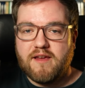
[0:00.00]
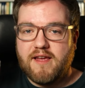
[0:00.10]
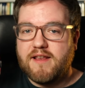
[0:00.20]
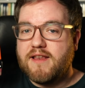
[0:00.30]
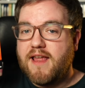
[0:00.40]

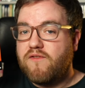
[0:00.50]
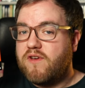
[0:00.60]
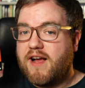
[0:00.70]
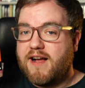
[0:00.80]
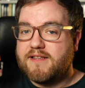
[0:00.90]
It never
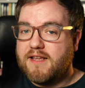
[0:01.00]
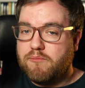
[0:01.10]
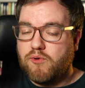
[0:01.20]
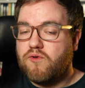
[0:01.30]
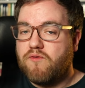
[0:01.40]
had a
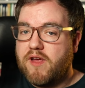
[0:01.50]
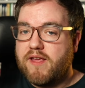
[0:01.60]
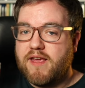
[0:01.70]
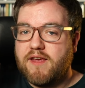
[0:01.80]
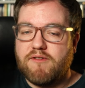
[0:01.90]
Blu-ray
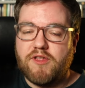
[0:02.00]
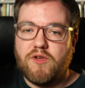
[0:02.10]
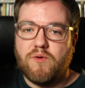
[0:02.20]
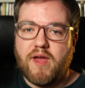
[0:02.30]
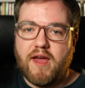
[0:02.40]
here in
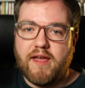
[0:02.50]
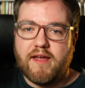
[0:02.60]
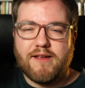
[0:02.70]
the UK.